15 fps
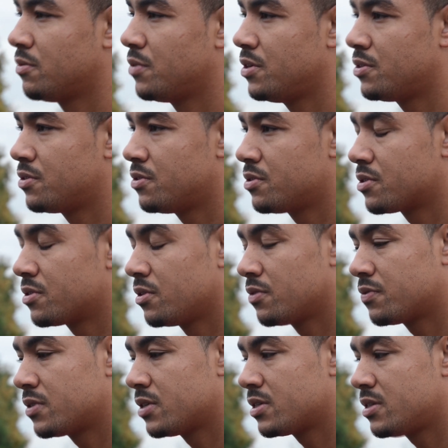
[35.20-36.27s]
reintroduce
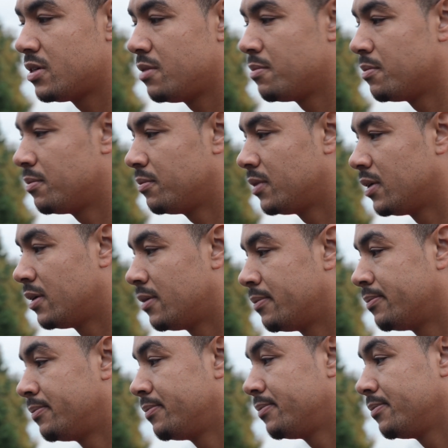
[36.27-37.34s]
yourself to the team.
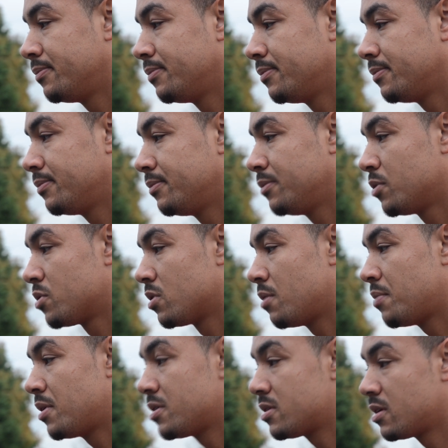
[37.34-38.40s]
Was
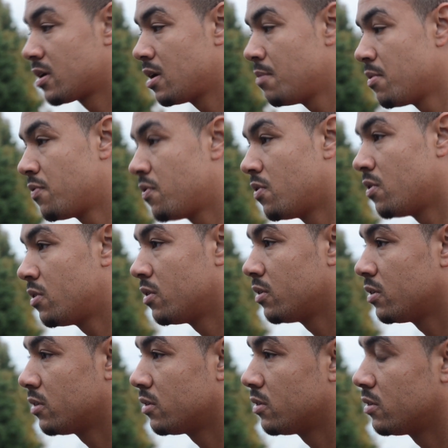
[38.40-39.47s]
on the bench the game before,
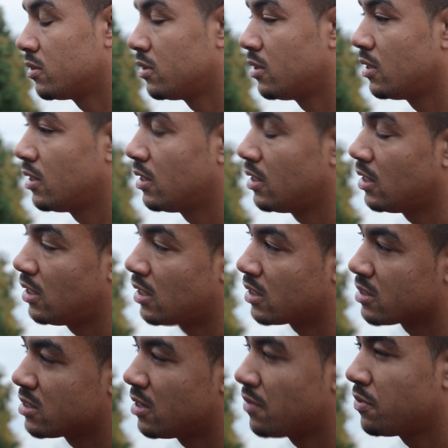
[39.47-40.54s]

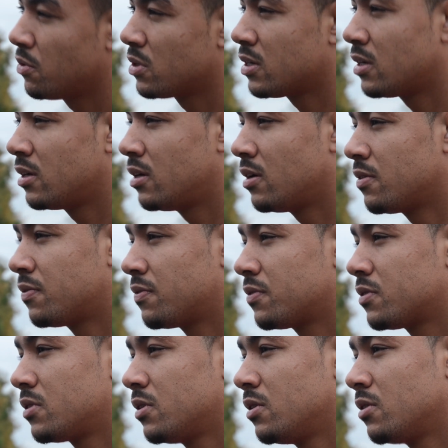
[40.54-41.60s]
and like I said, I thought I'd done
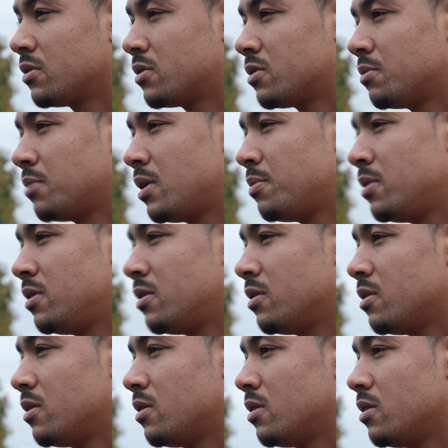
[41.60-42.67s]
enough, you know, to maybe
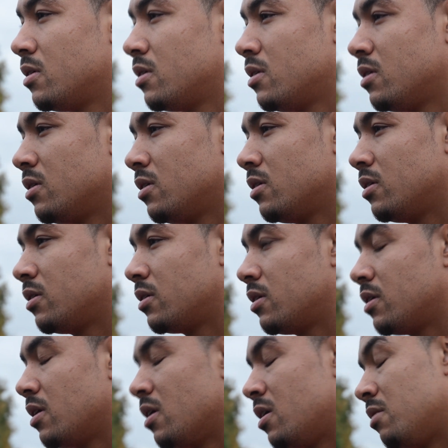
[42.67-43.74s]

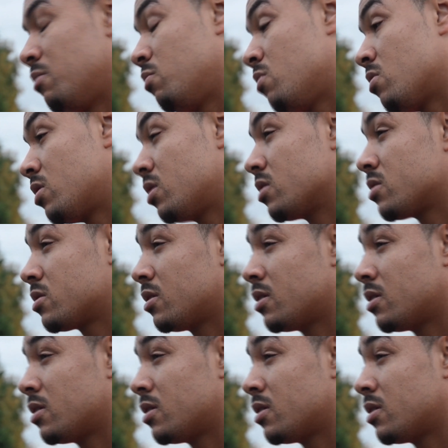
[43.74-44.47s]
warrant a